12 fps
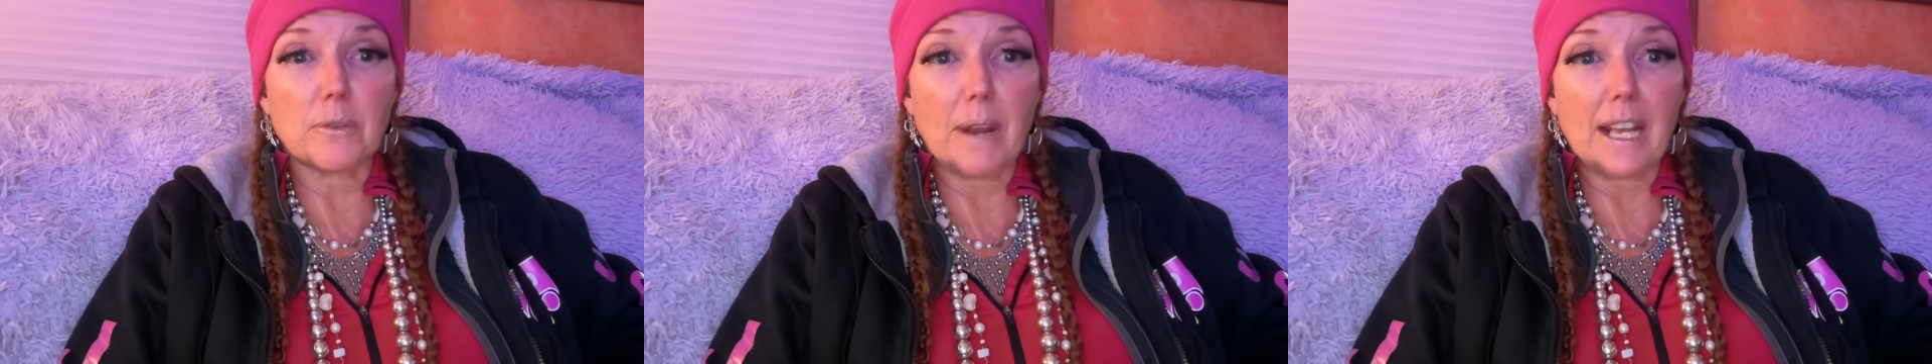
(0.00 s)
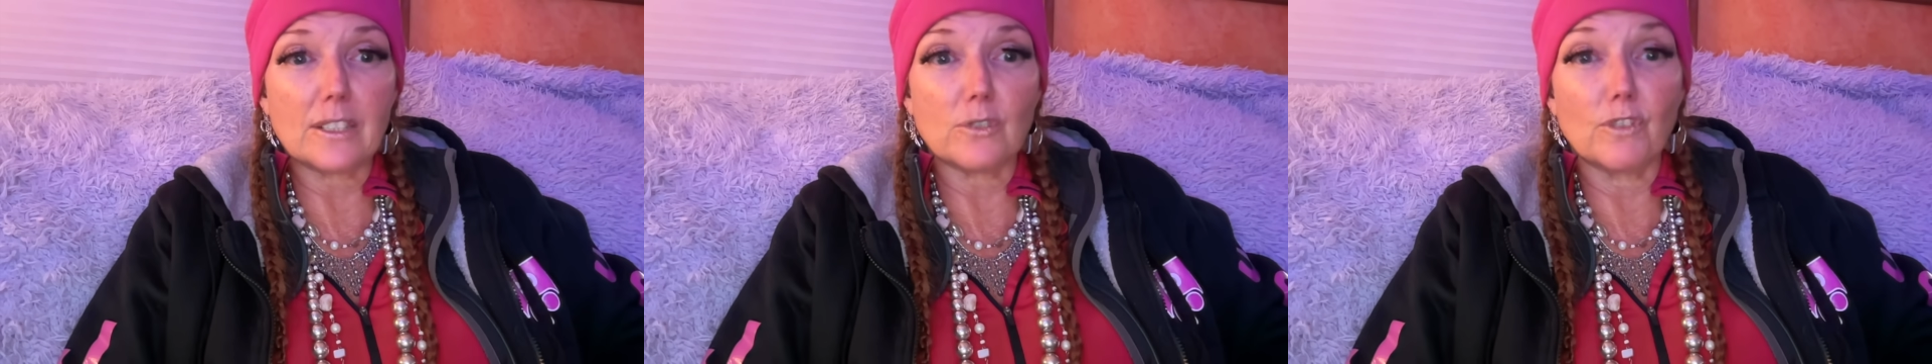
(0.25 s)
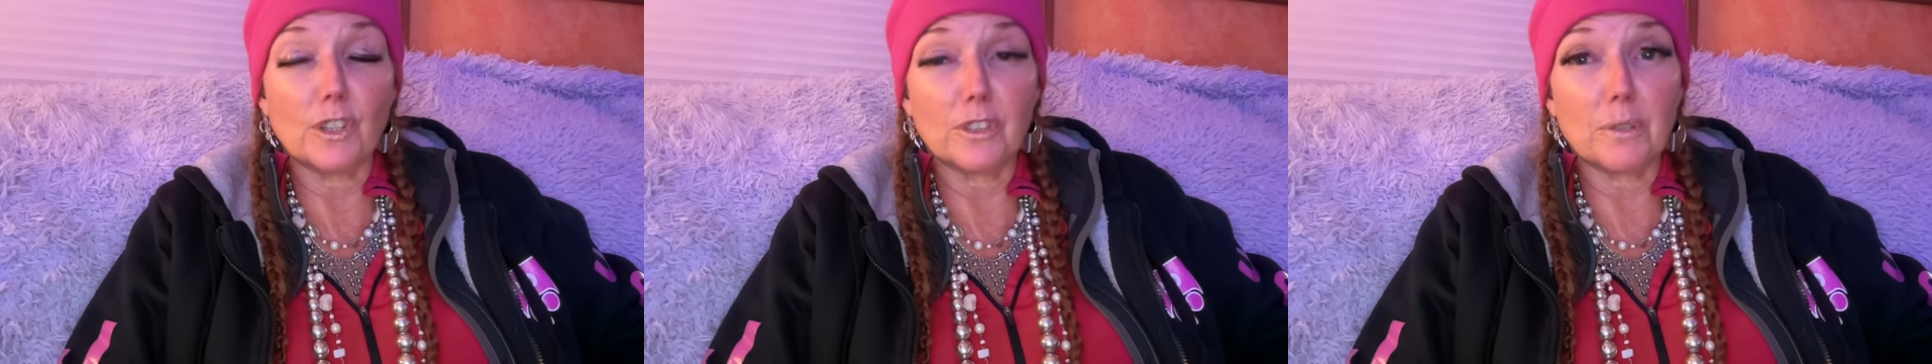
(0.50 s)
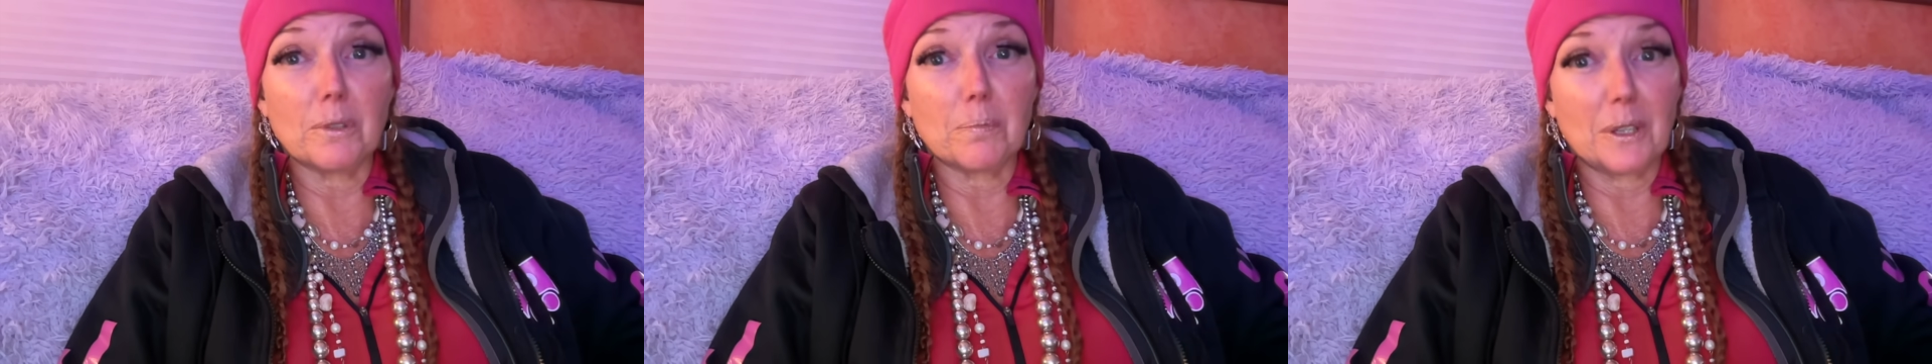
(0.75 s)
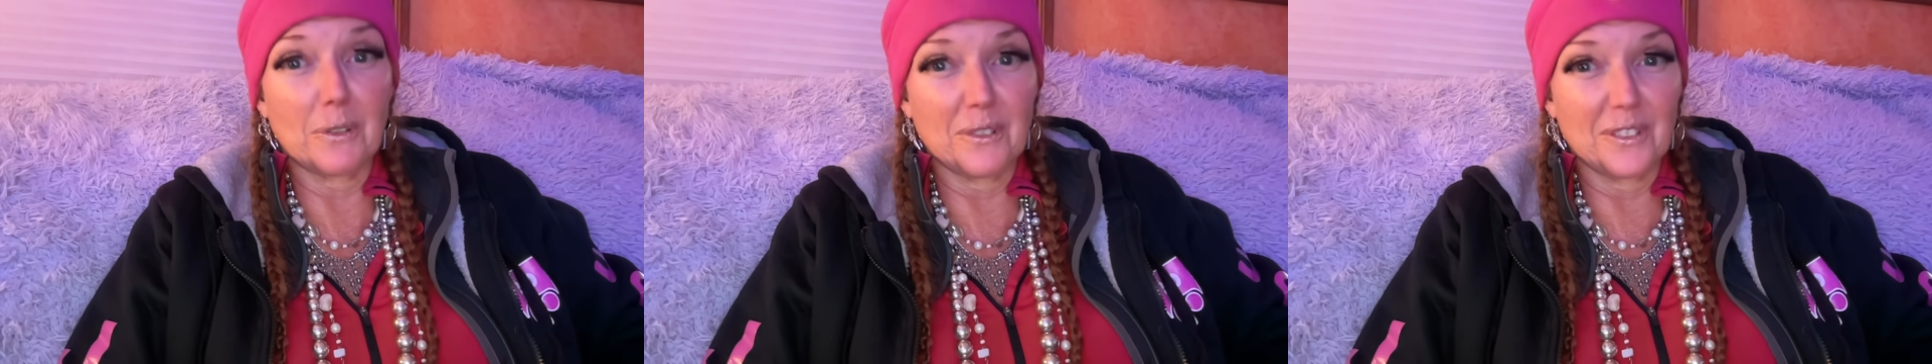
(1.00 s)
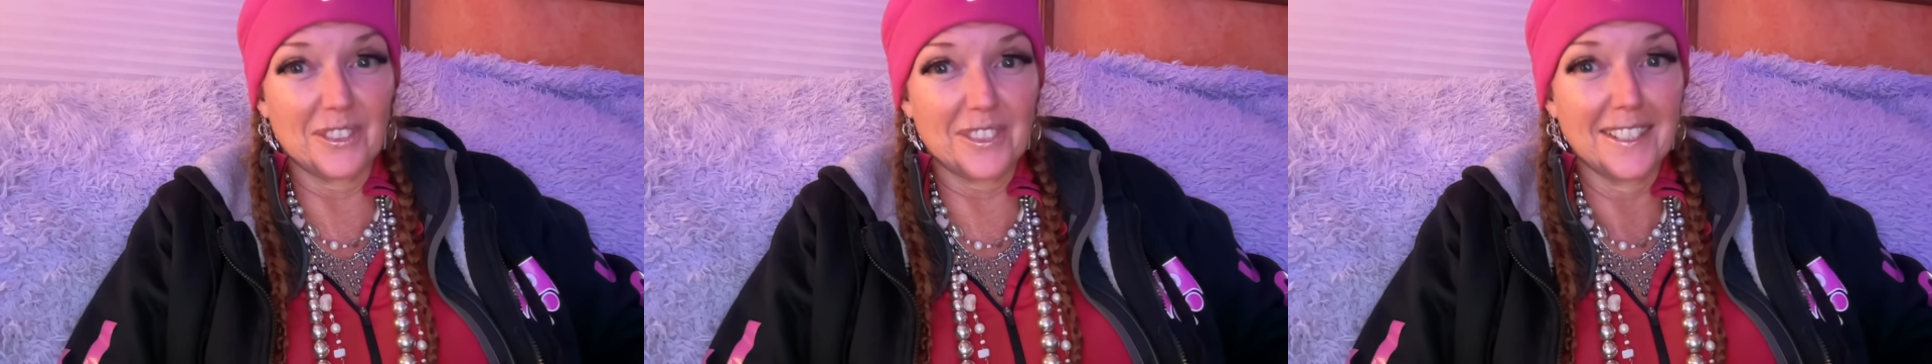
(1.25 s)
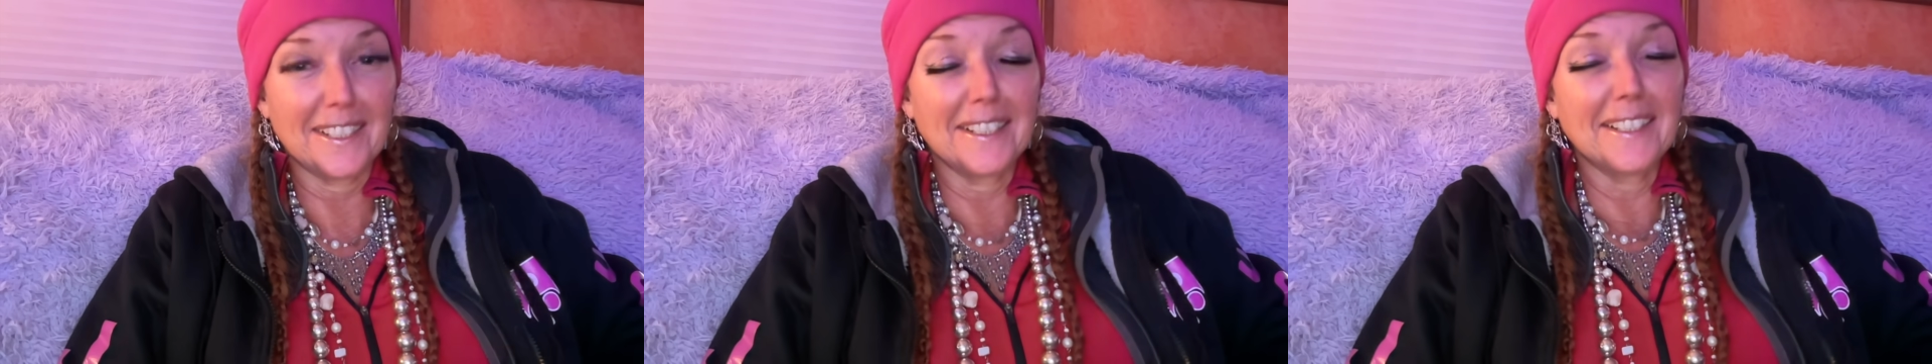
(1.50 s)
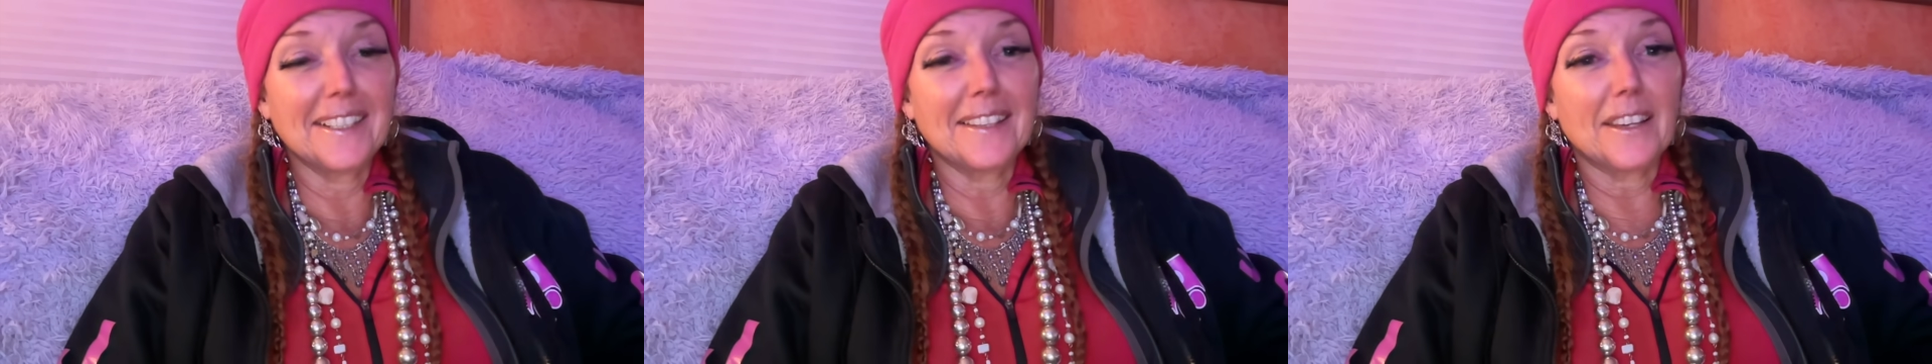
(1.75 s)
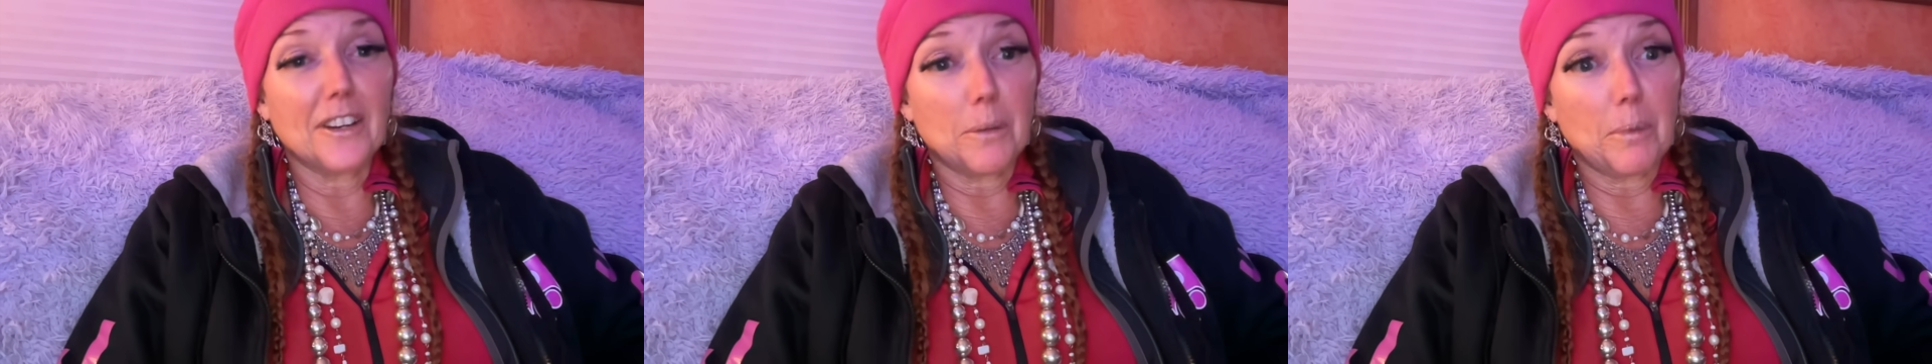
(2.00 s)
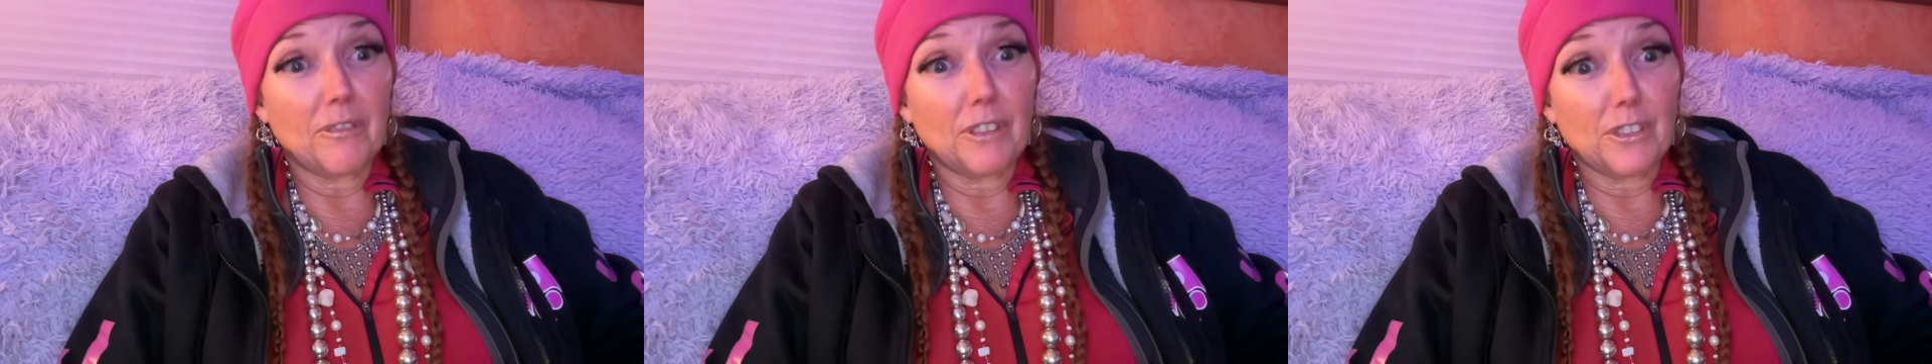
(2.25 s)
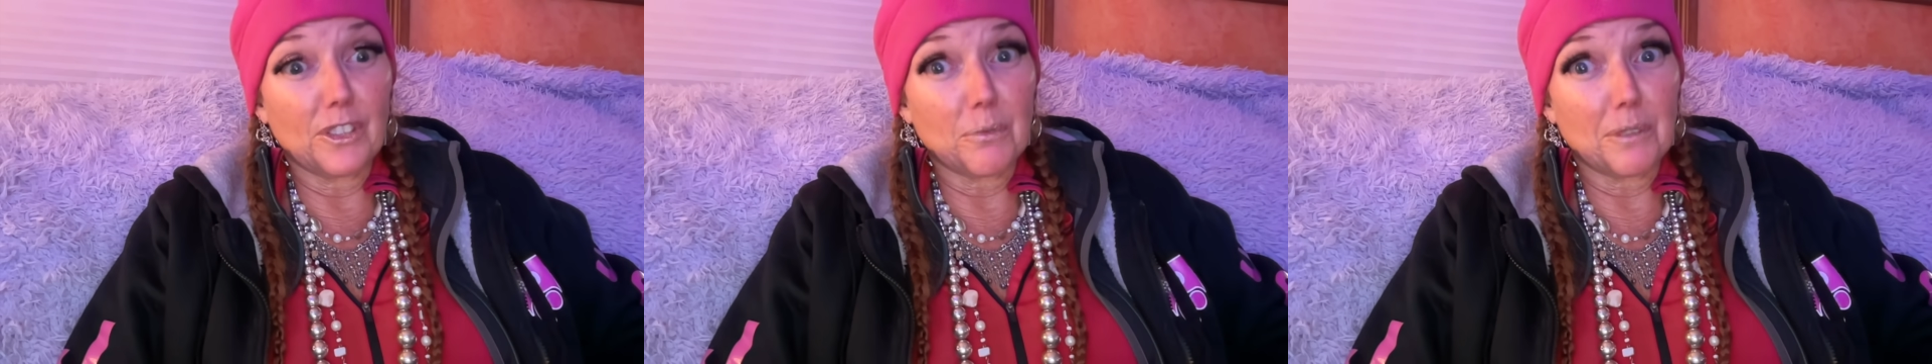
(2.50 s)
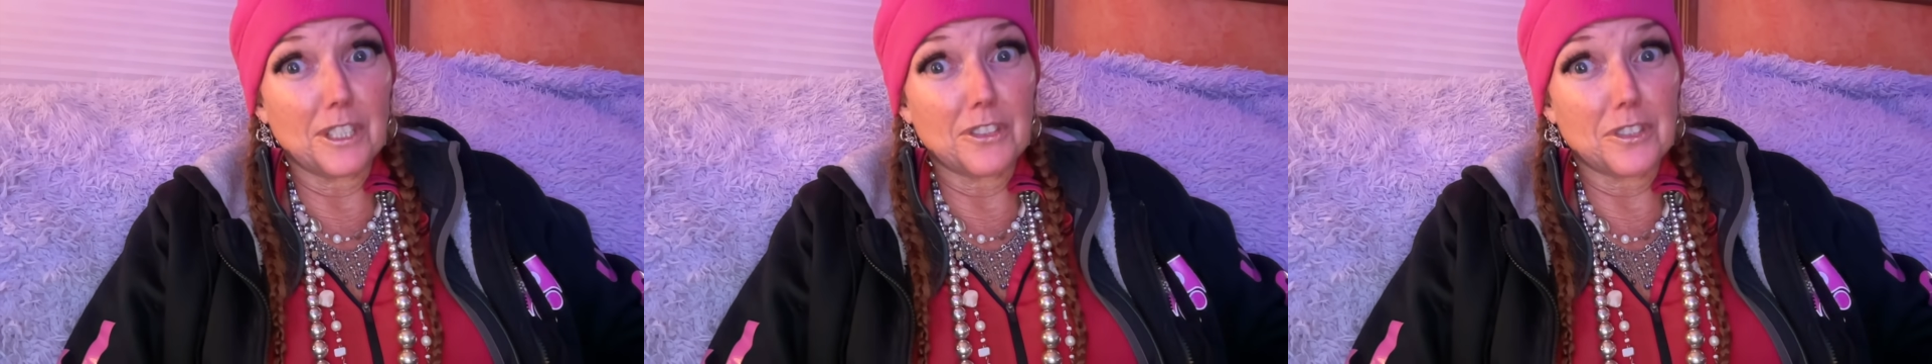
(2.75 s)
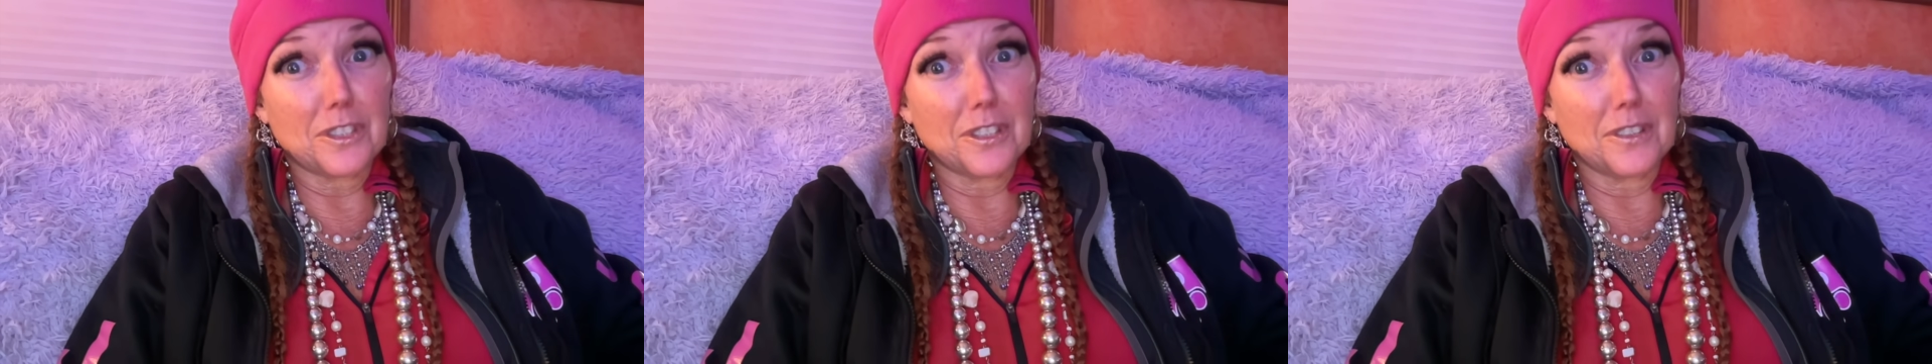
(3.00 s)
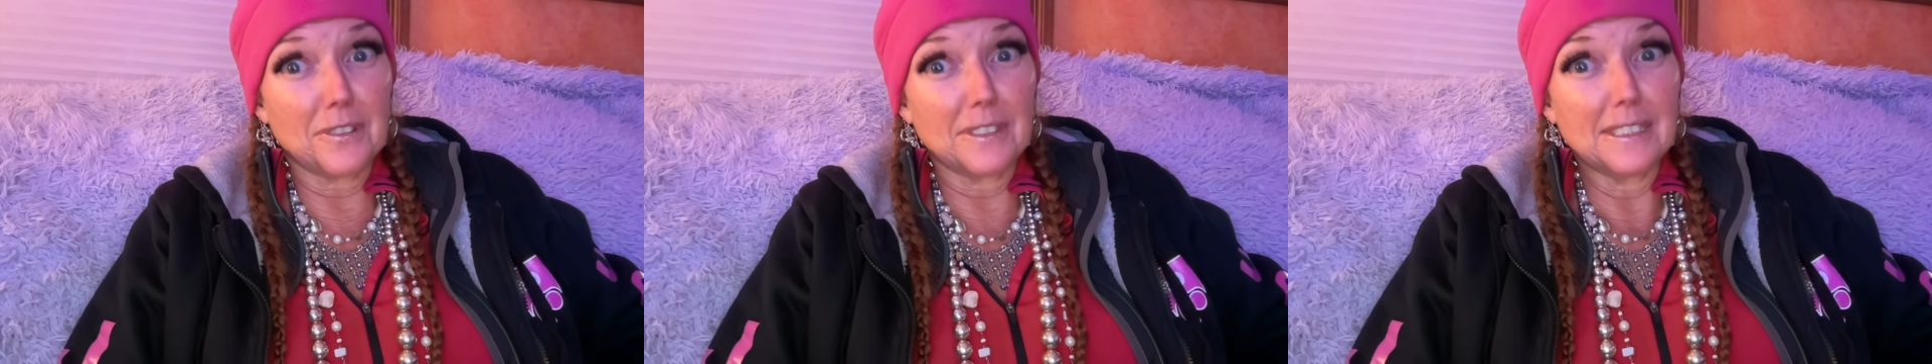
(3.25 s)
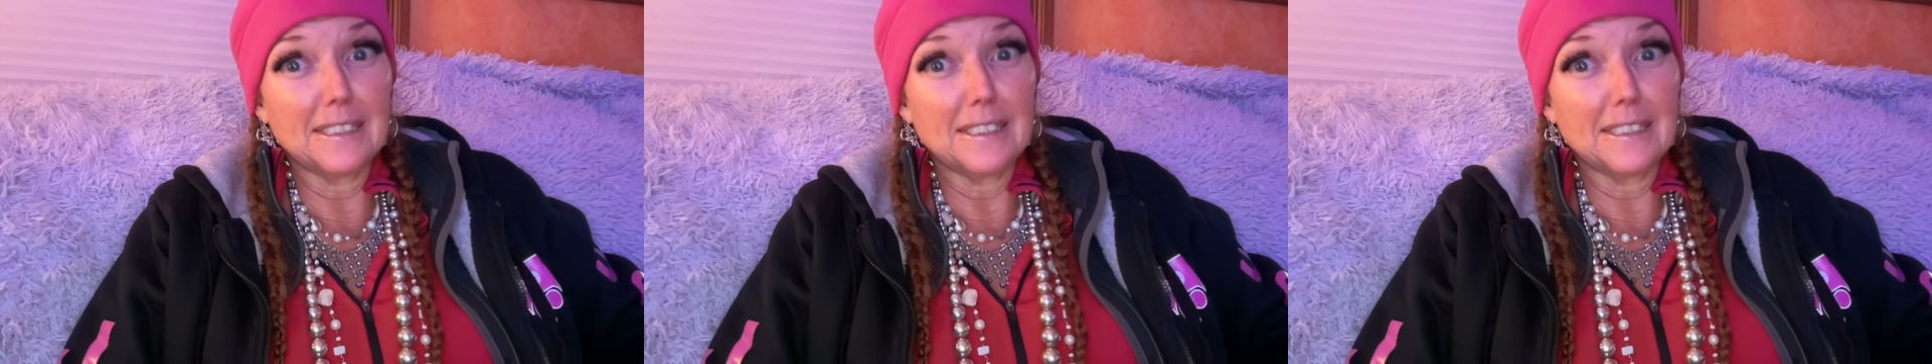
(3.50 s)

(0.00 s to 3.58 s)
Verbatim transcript: Iraq is filthy with minerals. They're going to be filthy rich too.